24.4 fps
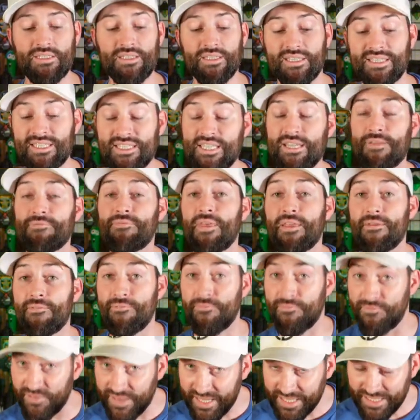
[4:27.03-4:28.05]
Let's see if they
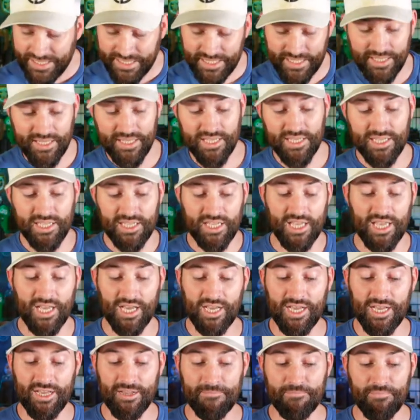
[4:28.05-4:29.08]
fit,
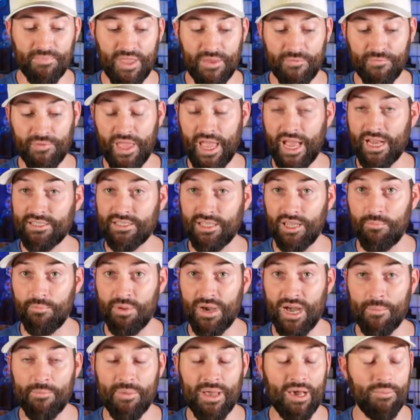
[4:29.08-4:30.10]
if they actually
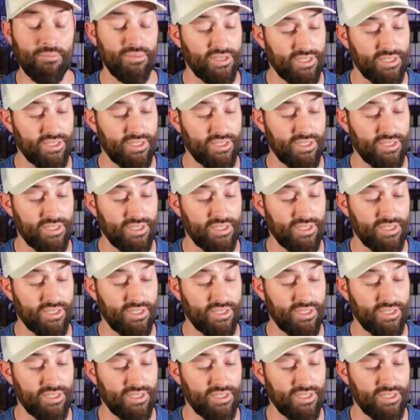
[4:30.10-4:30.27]
pop out,